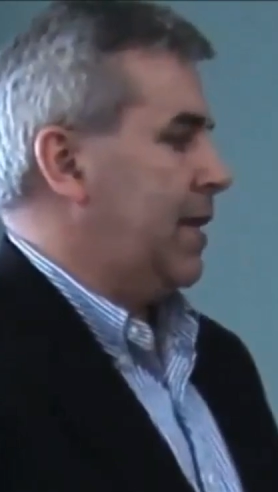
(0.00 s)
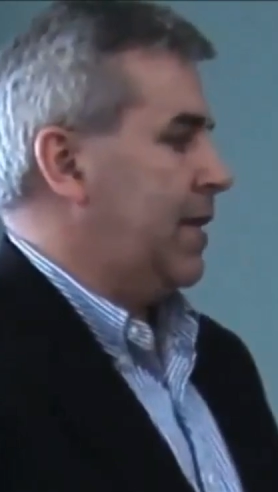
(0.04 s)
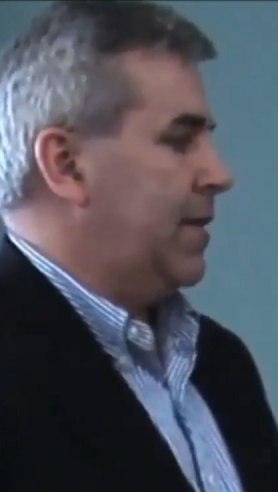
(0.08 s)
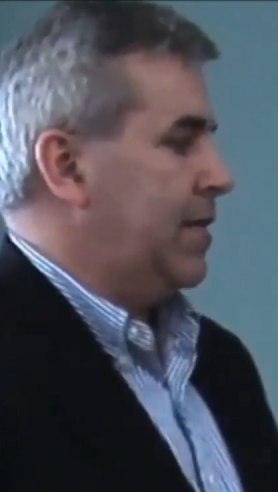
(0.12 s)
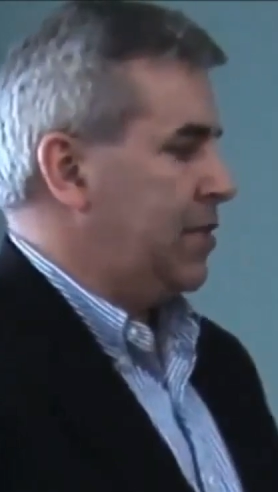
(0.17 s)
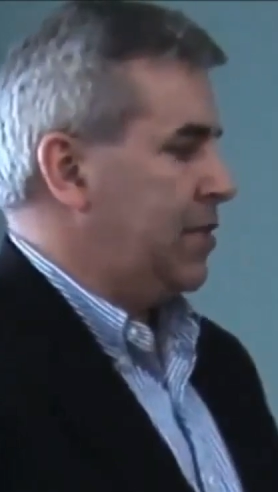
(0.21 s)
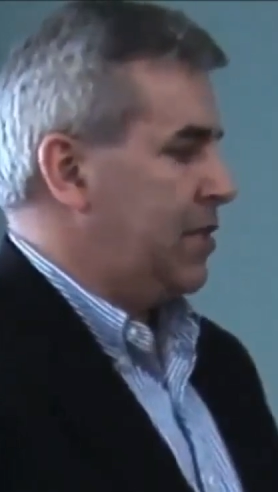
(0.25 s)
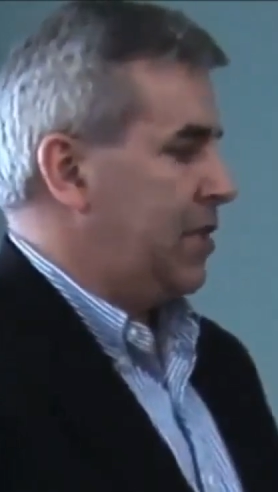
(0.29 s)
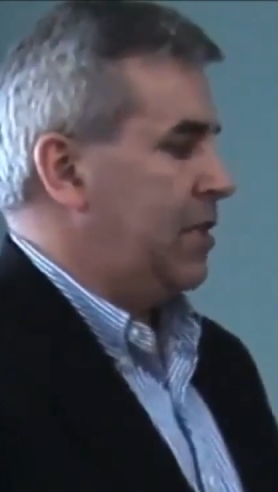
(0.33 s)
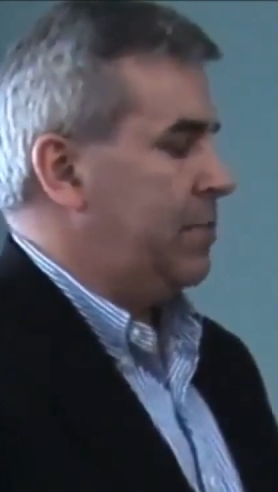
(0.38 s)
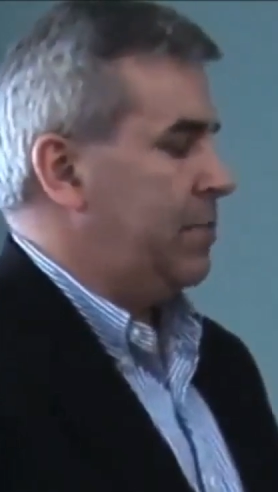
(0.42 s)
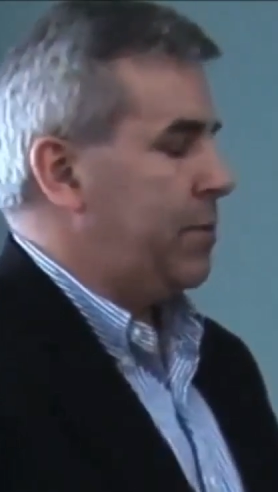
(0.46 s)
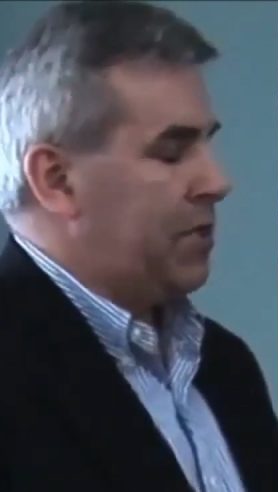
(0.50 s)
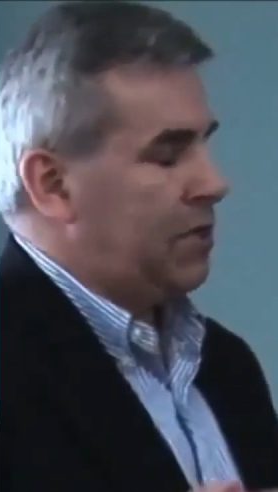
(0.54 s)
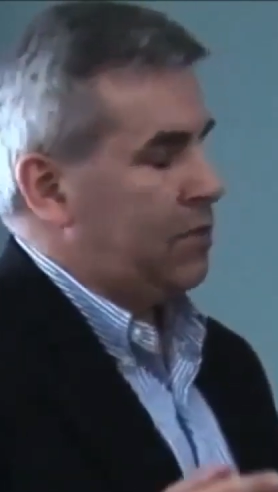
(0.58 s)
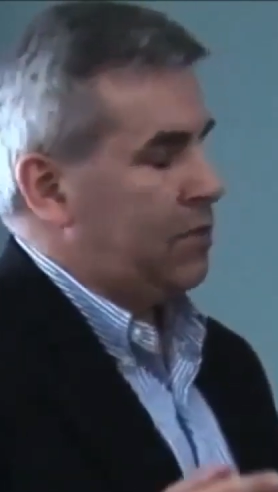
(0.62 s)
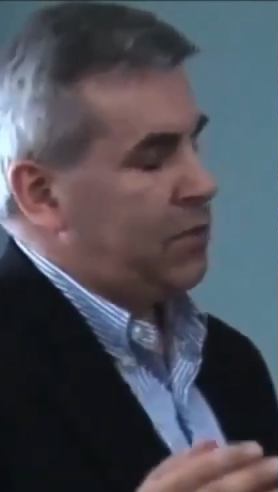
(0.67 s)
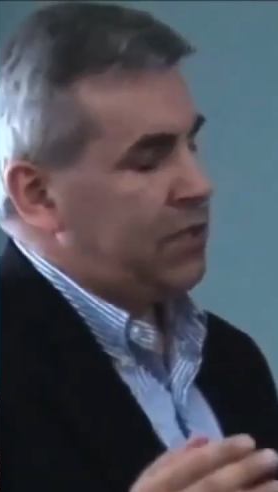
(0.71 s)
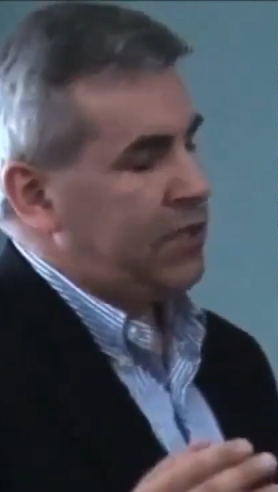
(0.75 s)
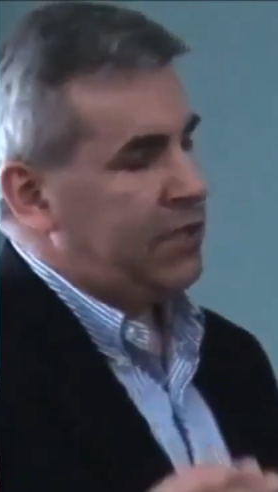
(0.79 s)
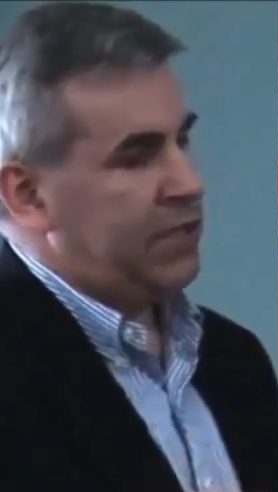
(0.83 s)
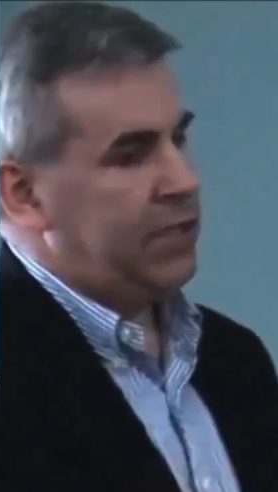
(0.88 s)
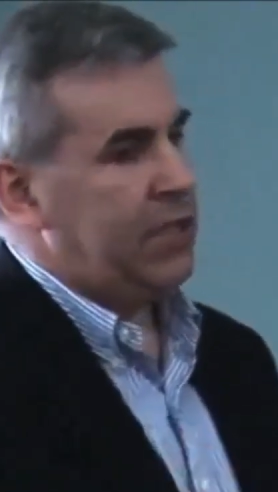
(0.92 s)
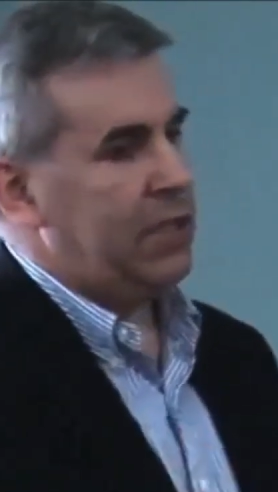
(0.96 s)
initially,
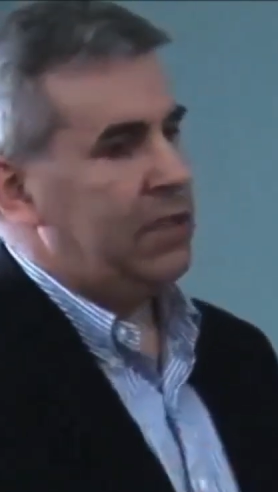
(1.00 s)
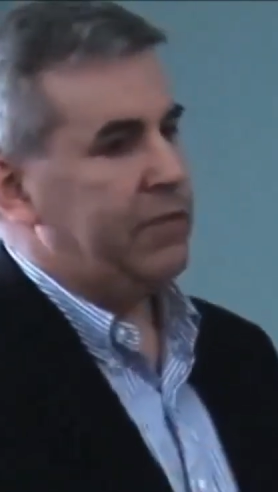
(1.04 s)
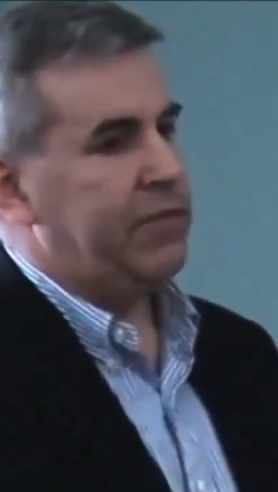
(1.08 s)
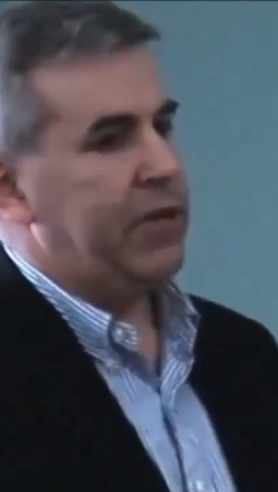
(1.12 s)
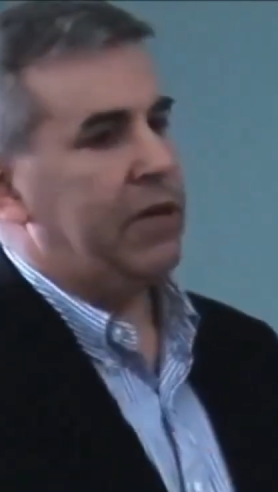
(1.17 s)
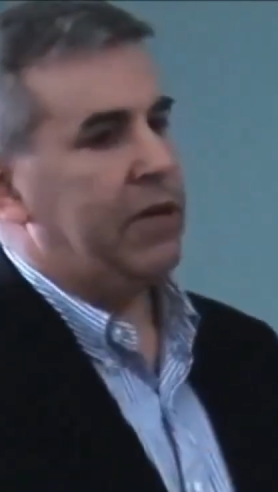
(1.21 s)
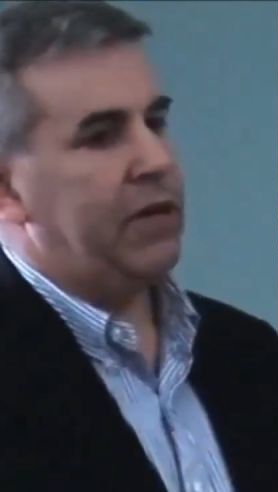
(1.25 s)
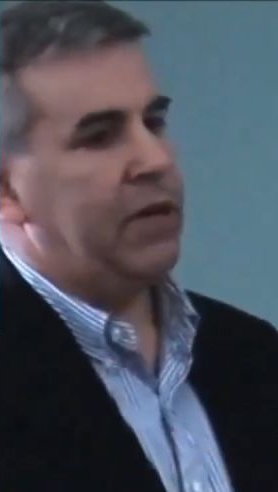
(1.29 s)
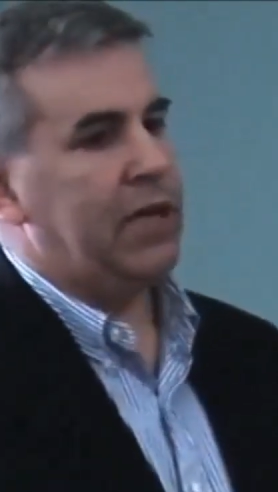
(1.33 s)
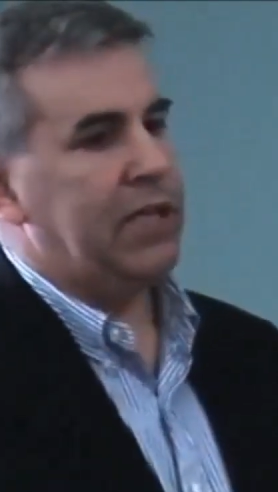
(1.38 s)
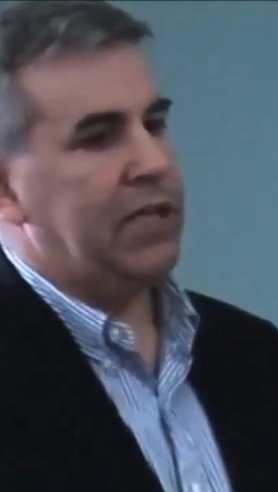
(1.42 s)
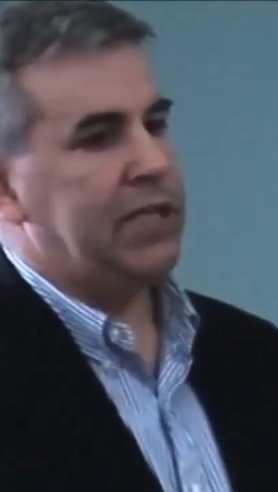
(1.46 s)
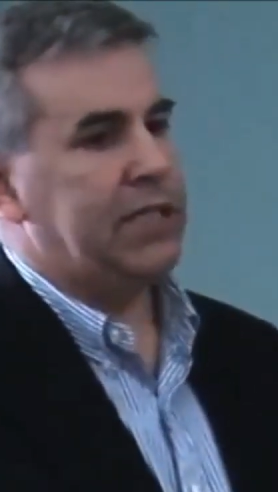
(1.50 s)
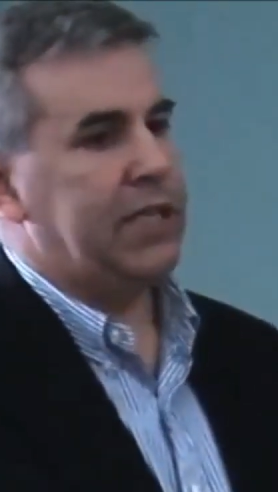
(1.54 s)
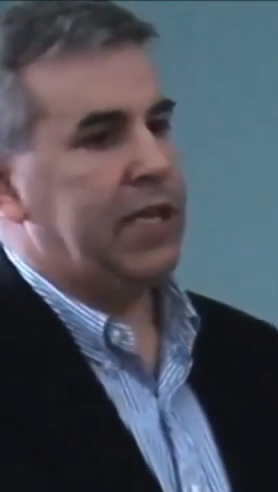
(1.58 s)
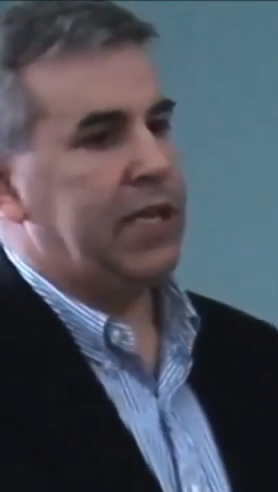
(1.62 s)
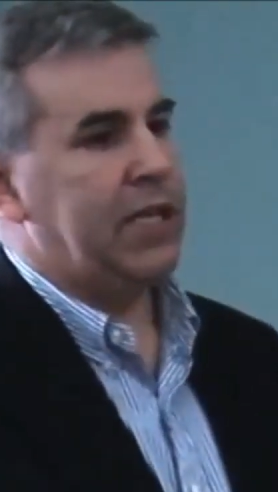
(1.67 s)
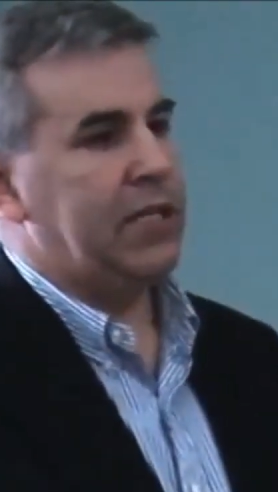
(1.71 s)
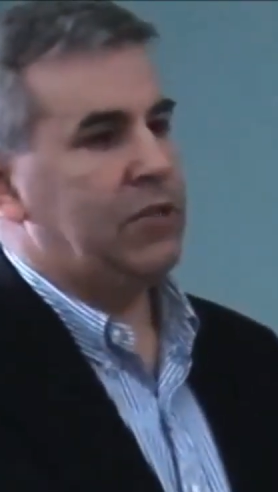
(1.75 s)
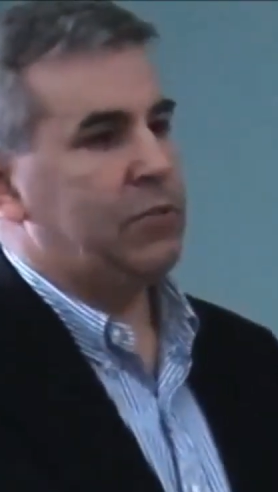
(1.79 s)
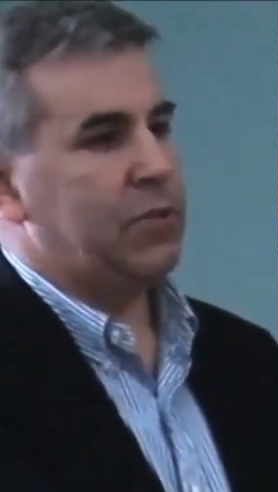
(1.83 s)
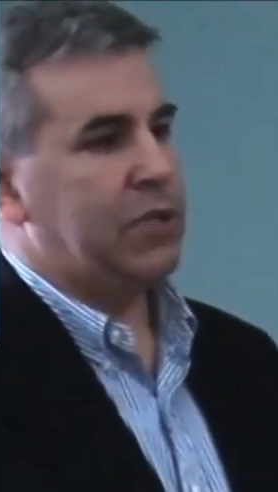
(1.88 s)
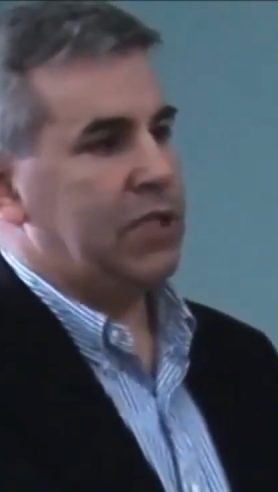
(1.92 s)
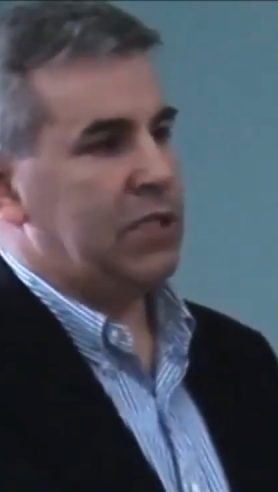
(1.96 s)
because we're still very early stage